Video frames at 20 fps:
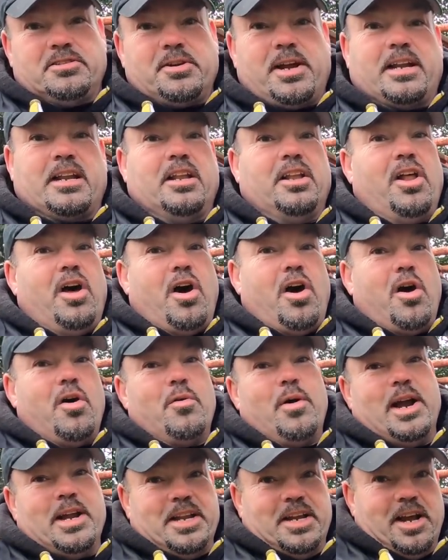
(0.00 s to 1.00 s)
so he had a long
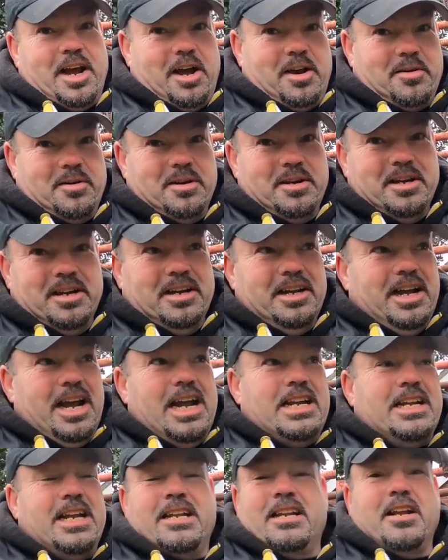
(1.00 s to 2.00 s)
way to go.
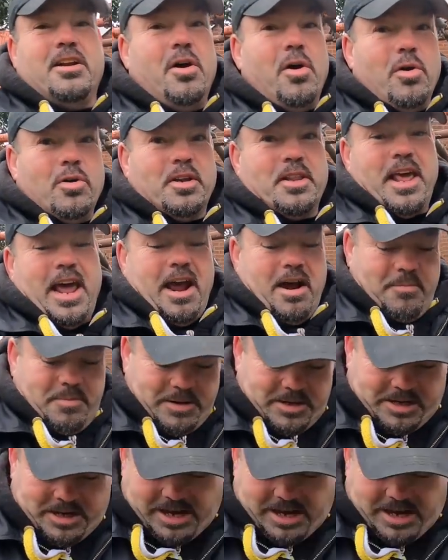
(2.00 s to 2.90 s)
He needed all of the help he